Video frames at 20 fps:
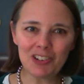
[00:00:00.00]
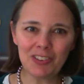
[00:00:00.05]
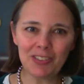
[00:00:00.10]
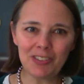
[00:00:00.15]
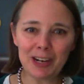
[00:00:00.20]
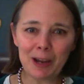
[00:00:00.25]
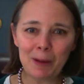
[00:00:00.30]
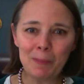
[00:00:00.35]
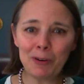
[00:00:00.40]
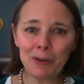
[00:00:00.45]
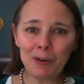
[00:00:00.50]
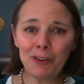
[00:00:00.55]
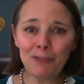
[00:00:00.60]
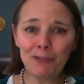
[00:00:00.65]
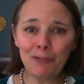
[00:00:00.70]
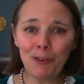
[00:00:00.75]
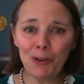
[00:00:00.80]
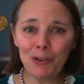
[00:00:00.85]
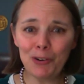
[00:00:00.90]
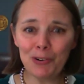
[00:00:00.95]
Do the number of
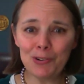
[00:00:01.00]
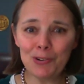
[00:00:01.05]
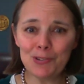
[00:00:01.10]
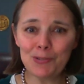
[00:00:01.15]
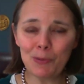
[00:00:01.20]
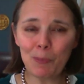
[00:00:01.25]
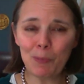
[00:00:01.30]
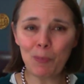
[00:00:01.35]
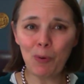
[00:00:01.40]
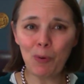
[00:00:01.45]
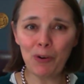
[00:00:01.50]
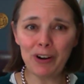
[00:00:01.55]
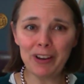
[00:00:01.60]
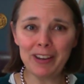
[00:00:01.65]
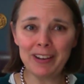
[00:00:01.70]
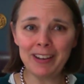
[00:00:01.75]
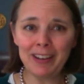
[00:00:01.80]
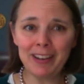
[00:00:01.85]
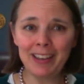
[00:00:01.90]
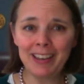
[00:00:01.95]
voters
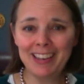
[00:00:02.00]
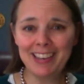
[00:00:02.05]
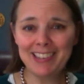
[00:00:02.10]
reported,